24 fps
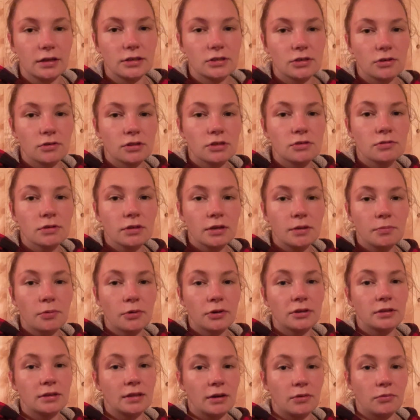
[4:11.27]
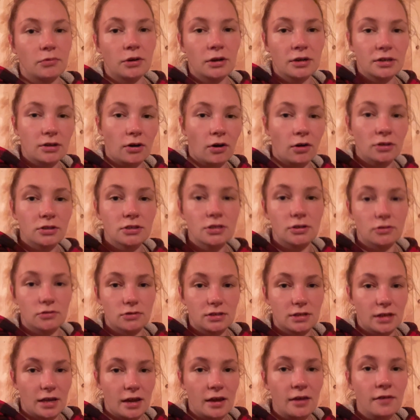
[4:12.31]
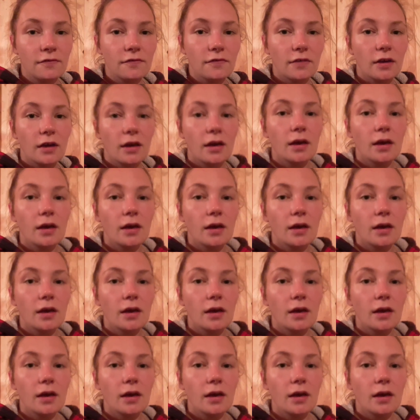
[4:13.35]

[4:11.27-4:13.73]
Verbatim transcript: So it's really important that we're also safe